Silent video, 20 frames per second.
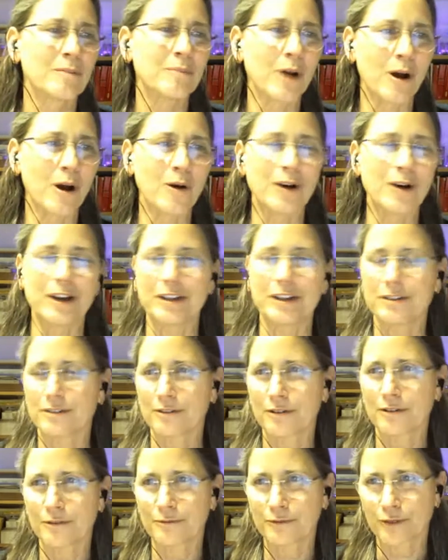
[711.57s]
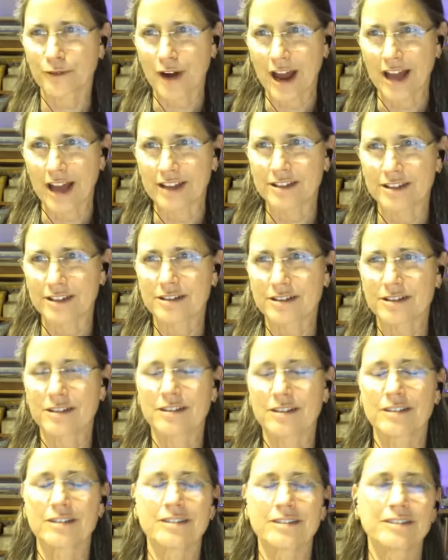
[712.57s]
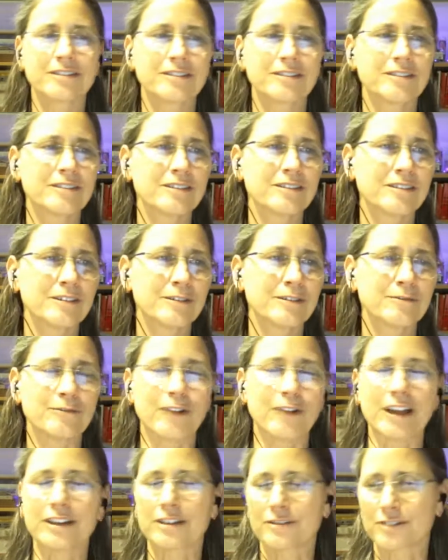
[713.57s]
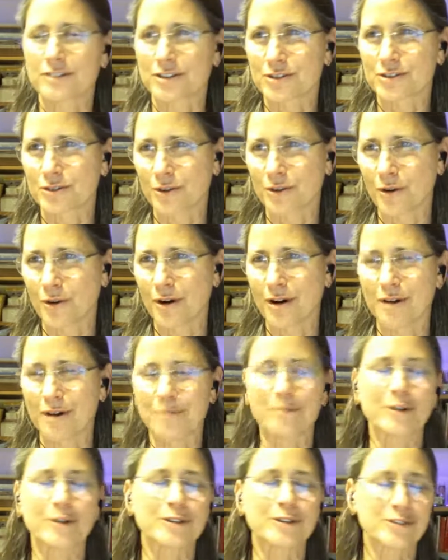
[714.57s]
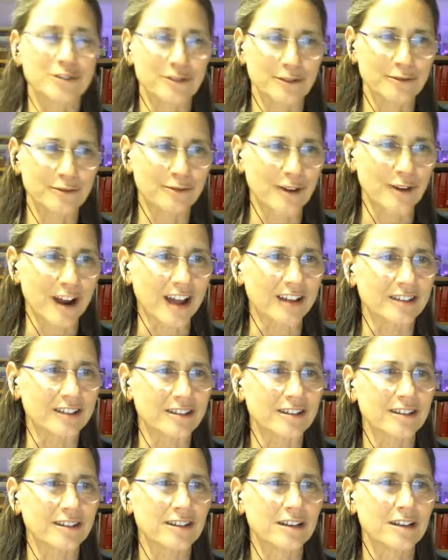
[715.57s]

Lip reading: poet, friend of the store, personal friend,